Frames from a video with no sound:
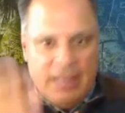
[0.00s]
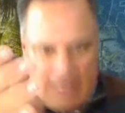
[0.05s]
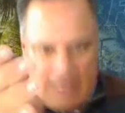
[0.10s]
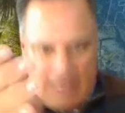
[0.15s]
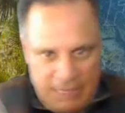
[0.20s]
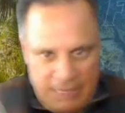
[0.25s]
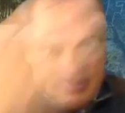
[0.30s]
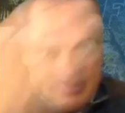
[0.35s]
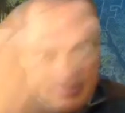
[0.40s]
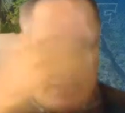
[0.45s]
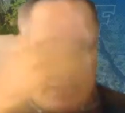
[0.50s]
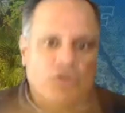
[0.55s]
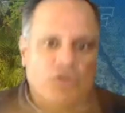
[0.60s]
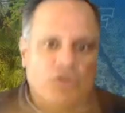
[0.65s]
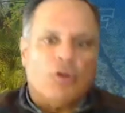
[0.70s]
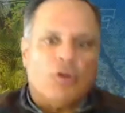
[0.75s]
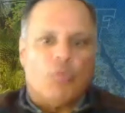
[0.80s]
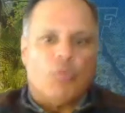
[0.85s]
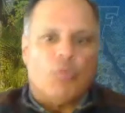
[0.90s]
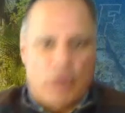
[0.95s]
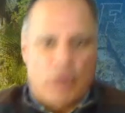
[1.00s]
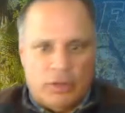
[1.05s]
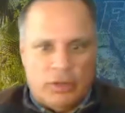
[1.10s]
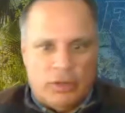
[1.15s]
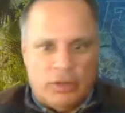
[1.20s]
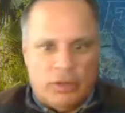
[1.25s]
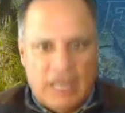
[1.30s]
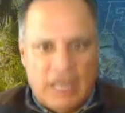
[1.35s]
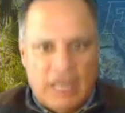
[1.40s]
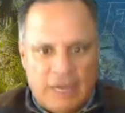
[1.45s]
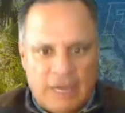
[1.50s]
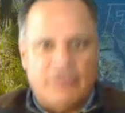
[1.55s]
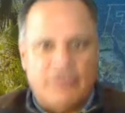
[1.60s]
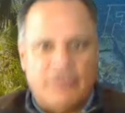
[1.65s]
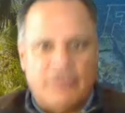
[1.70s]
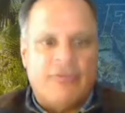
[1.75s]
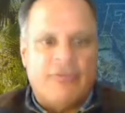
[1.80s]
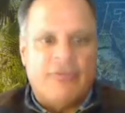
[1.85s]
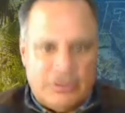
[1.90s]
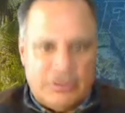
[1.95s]
even in your world of
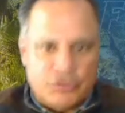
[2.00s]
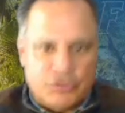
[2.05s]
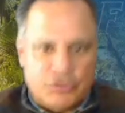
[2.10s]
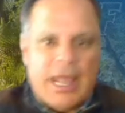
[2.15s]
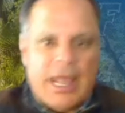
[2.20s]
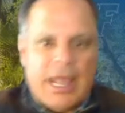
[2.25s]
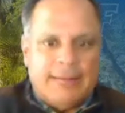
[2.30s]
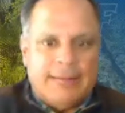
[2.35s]
venture debt?